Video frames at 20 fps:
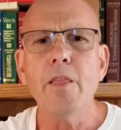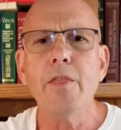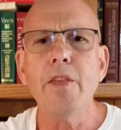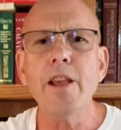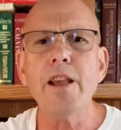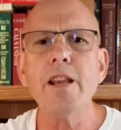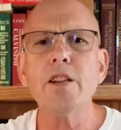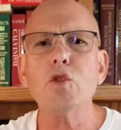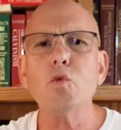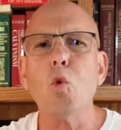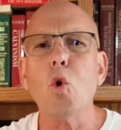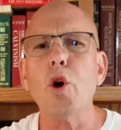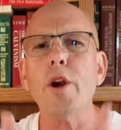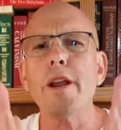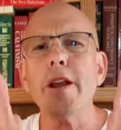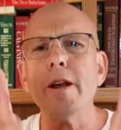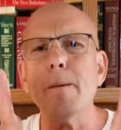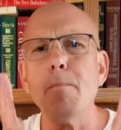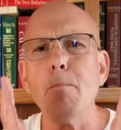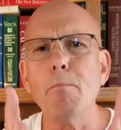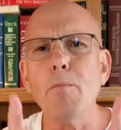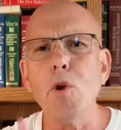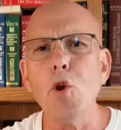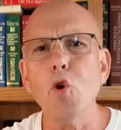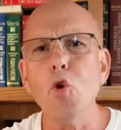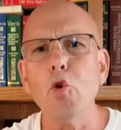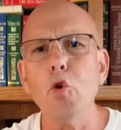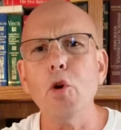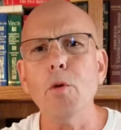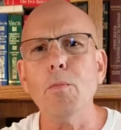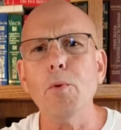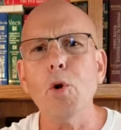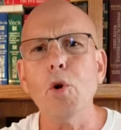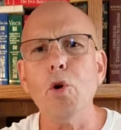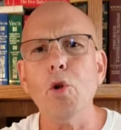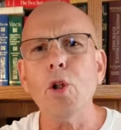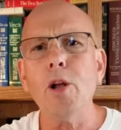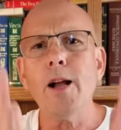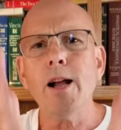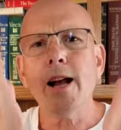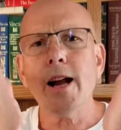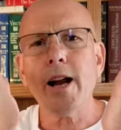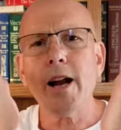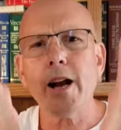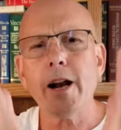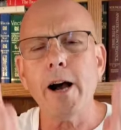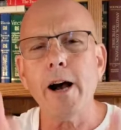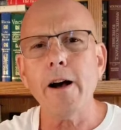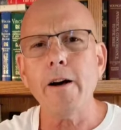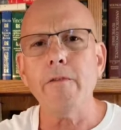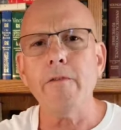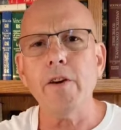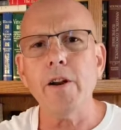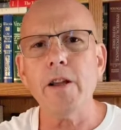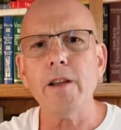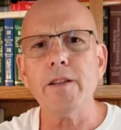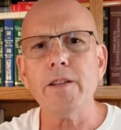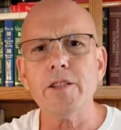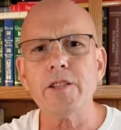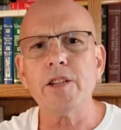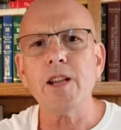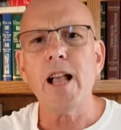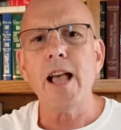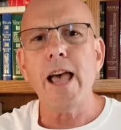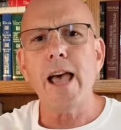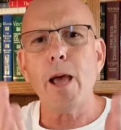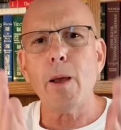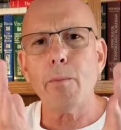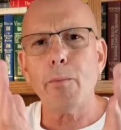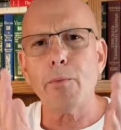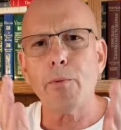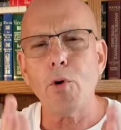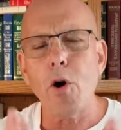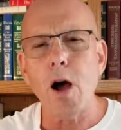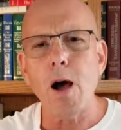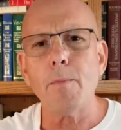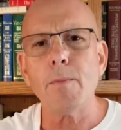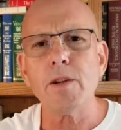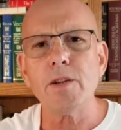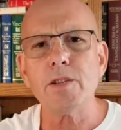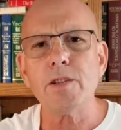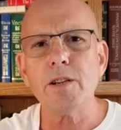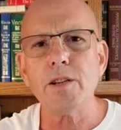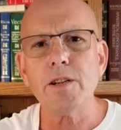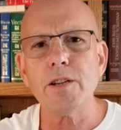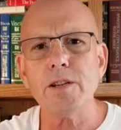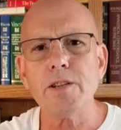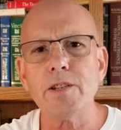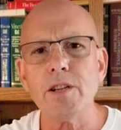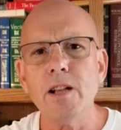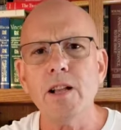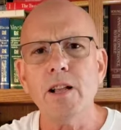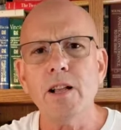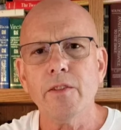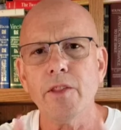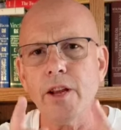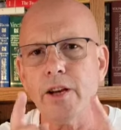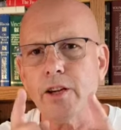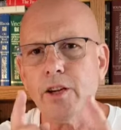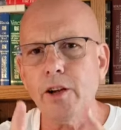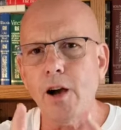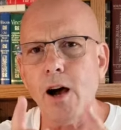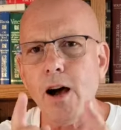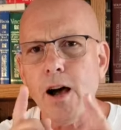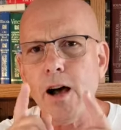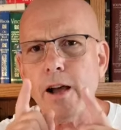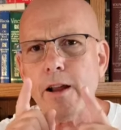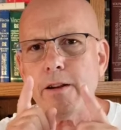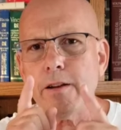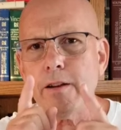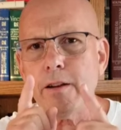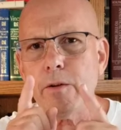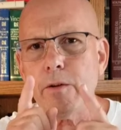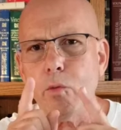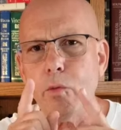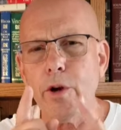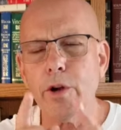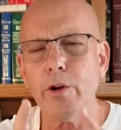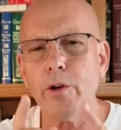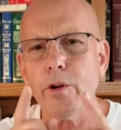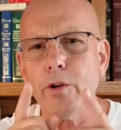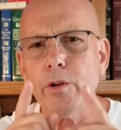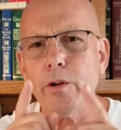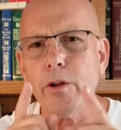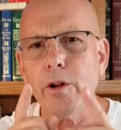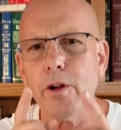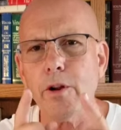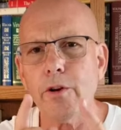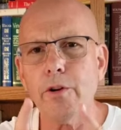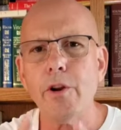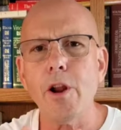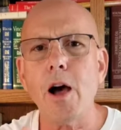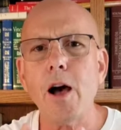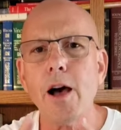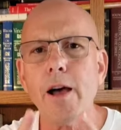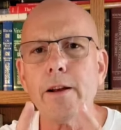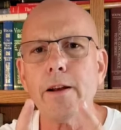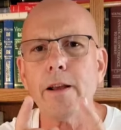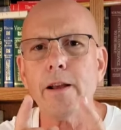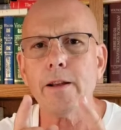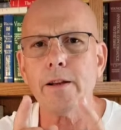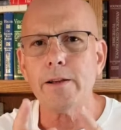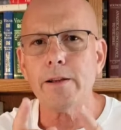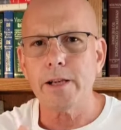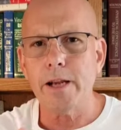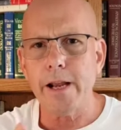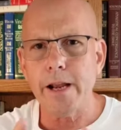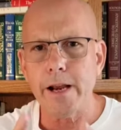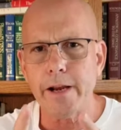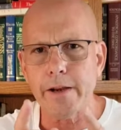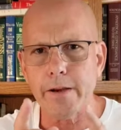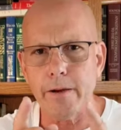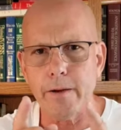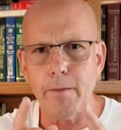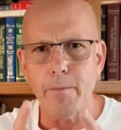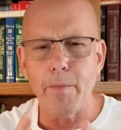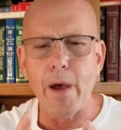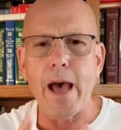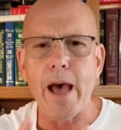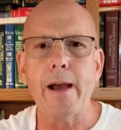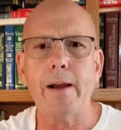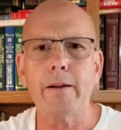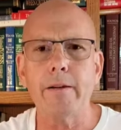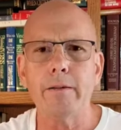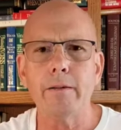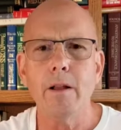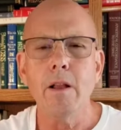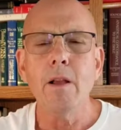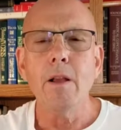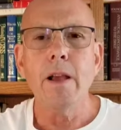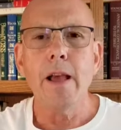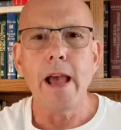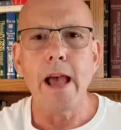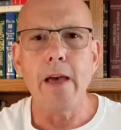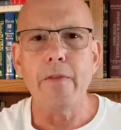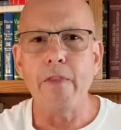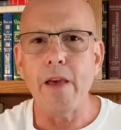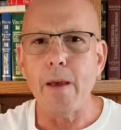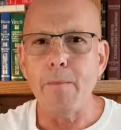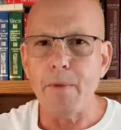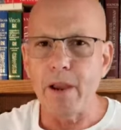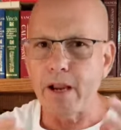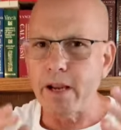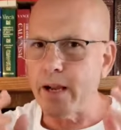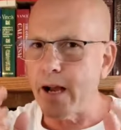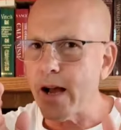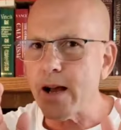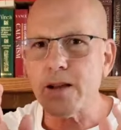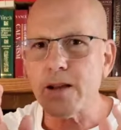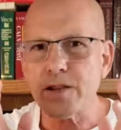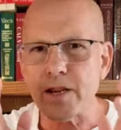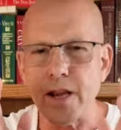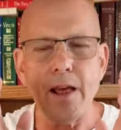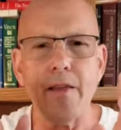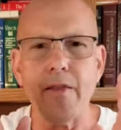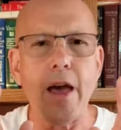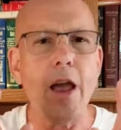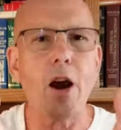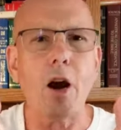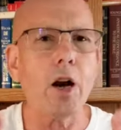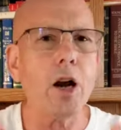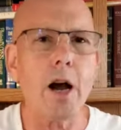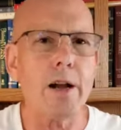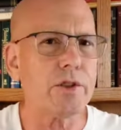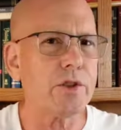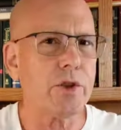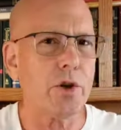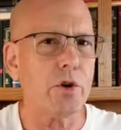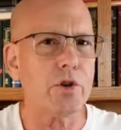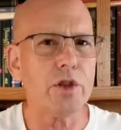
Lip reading: These were immutable covenants and promises that God will not take back. And they, because they are God's